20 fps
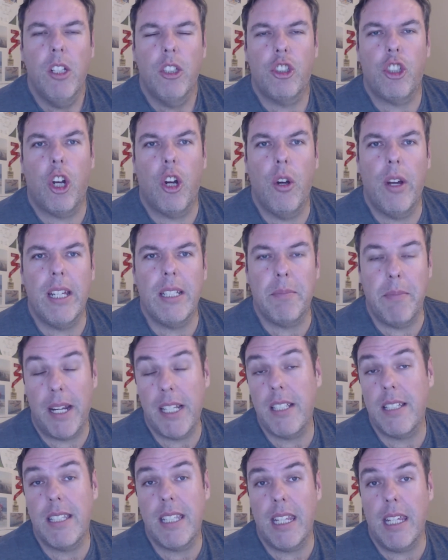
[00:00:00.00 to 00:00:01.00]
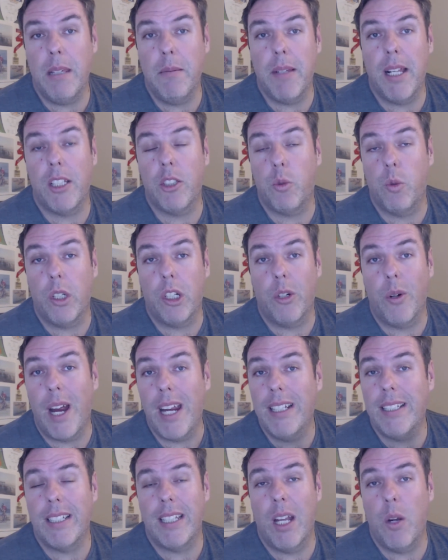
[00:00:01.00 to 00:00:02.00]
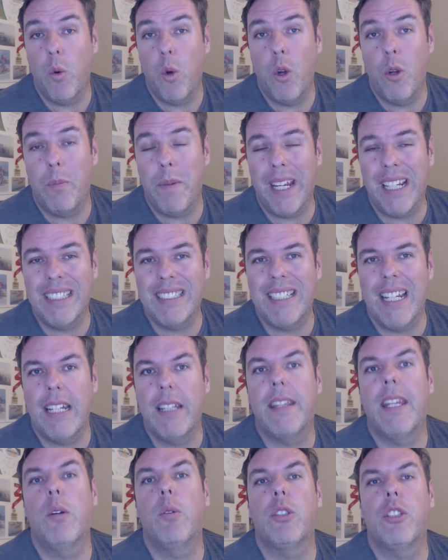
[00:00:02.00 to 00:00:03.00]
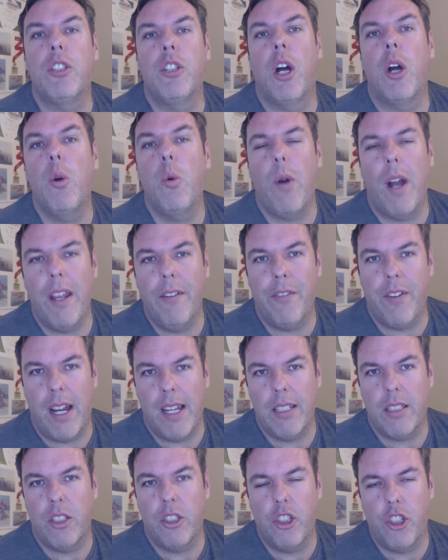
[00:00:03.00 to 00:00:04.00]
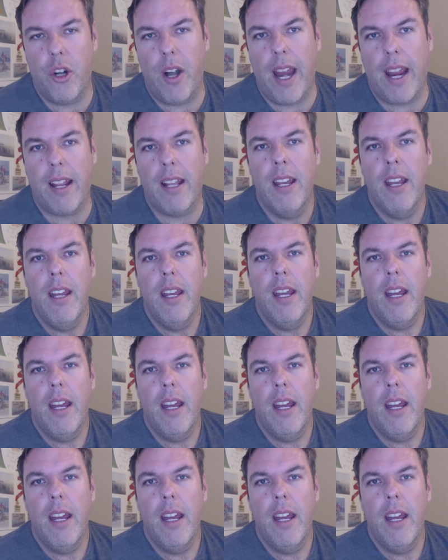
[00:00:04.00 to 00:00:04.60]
So as much as the emails were great and they were being sent, there was no way for us to track